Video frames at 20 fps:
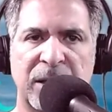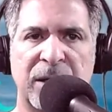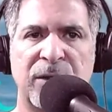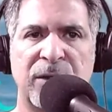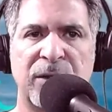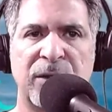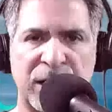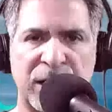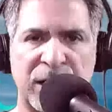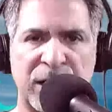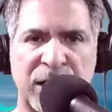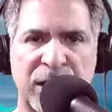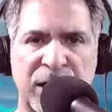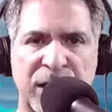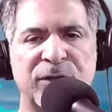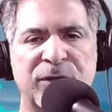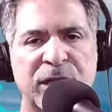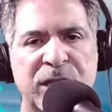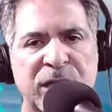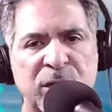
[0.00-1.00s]
then you don't
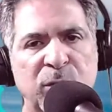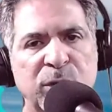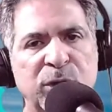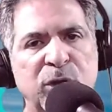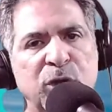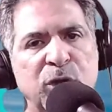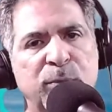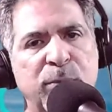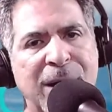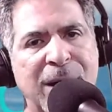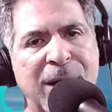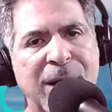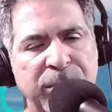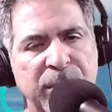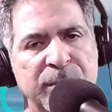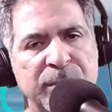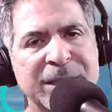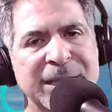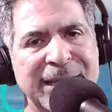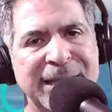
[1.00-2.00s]
have to deal with those
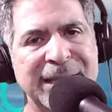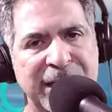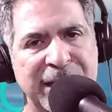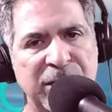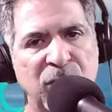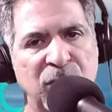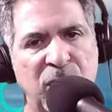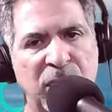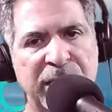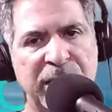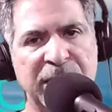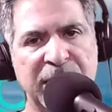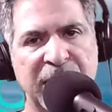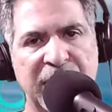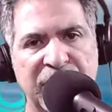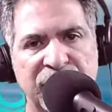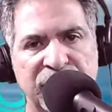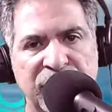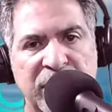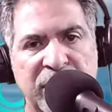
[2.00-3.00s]
problems later on in
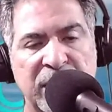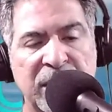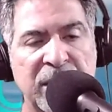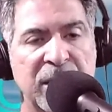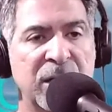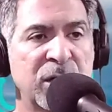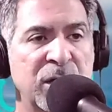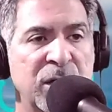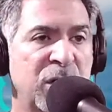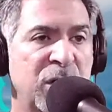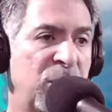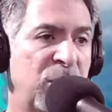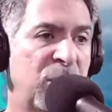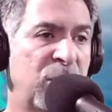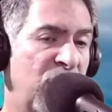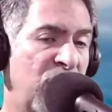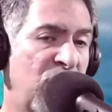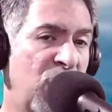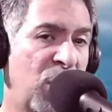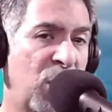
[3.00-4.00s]
life. So
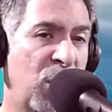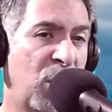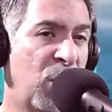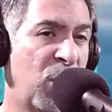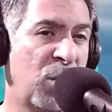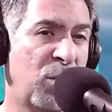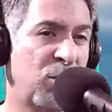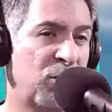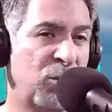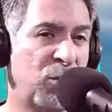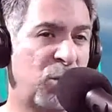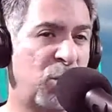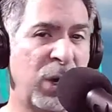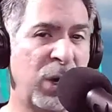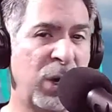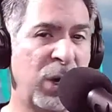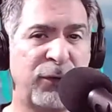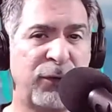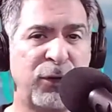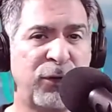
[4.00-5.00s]

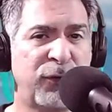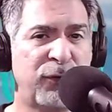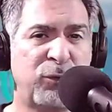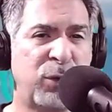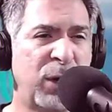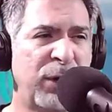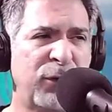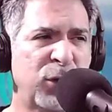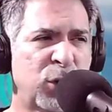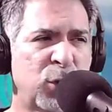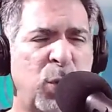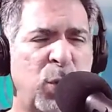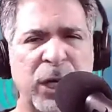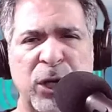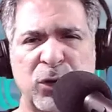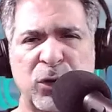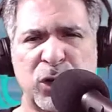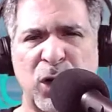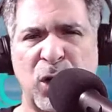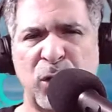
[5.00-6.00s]
what if you're 20
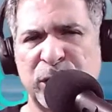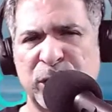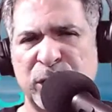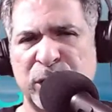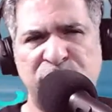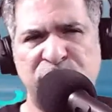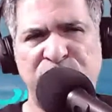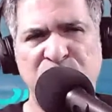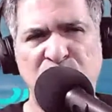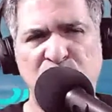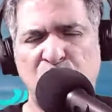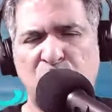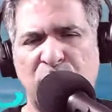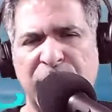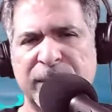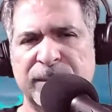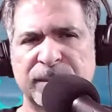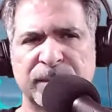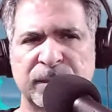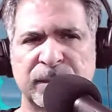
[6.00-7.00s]
years old and you feel
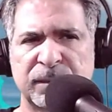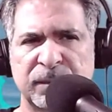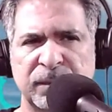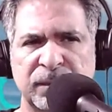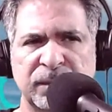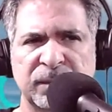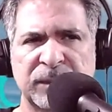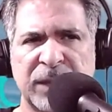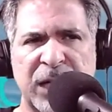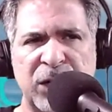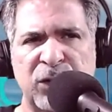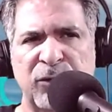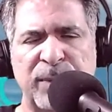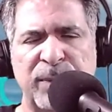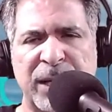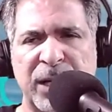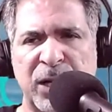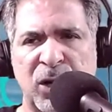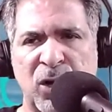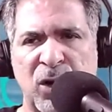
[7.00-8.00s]
great and you've been
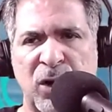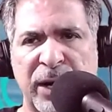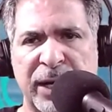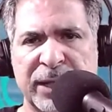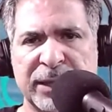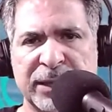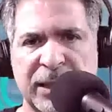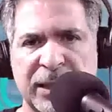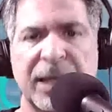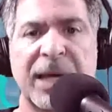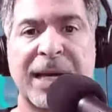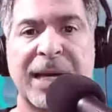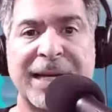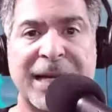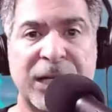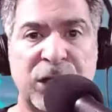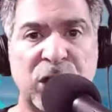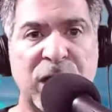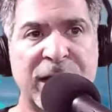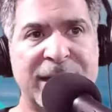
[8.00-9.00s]
in a car accident?
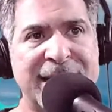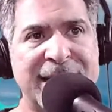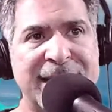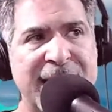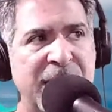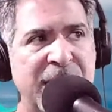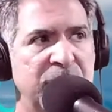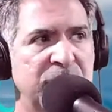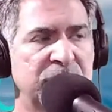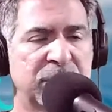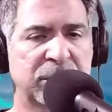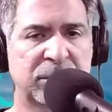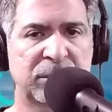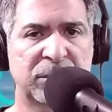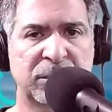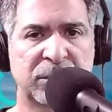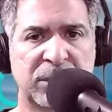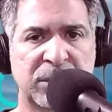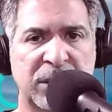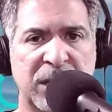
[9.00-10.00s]
Get checked out.
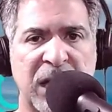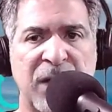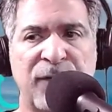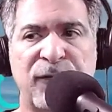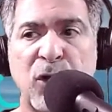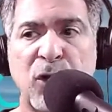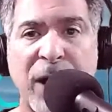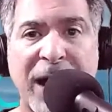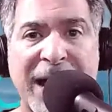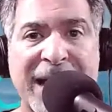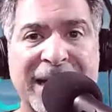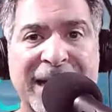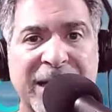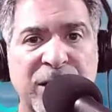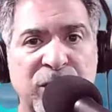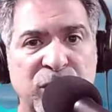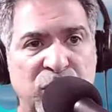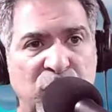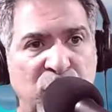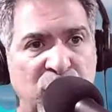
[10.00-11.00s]
If you're 80
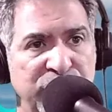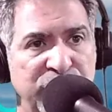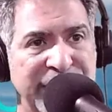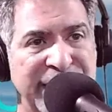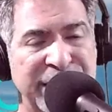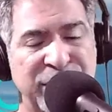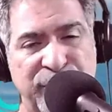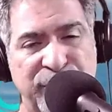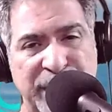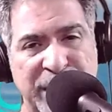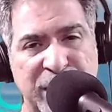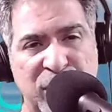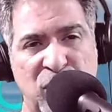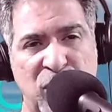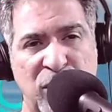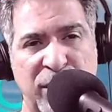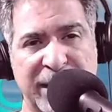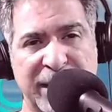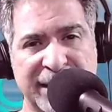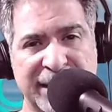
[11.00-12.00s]
years old and you've been in a
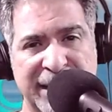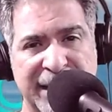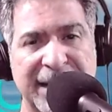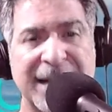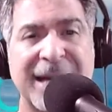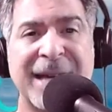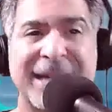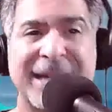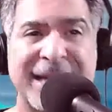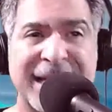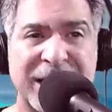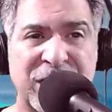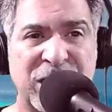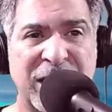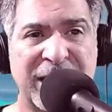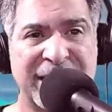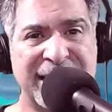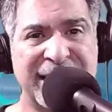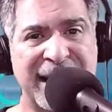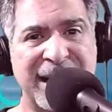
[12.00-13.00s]
car accident, get
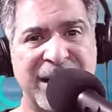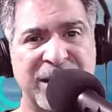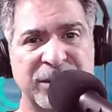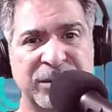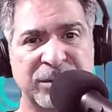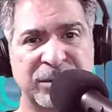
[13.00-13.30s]
checked out.